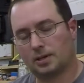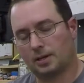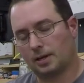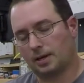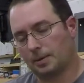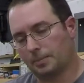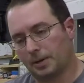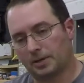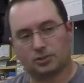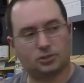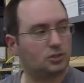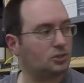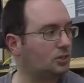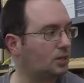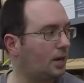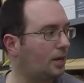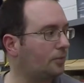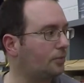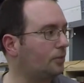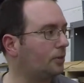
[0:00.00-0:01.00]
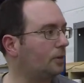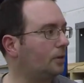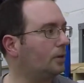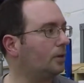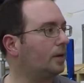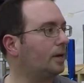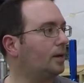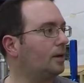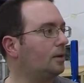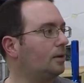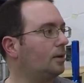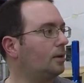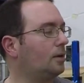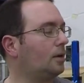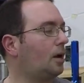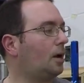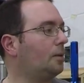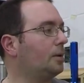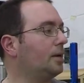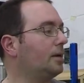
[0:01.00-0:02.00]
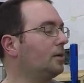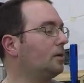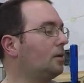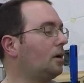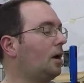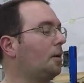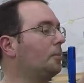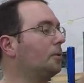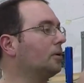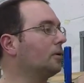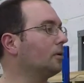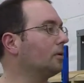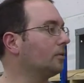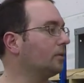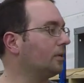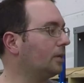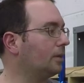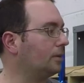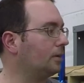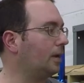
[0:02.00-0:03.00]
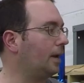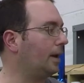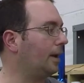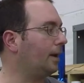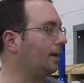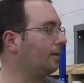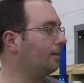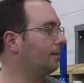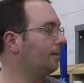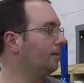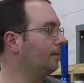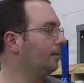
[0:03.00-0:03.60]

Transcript: I just got the anemometer the other day.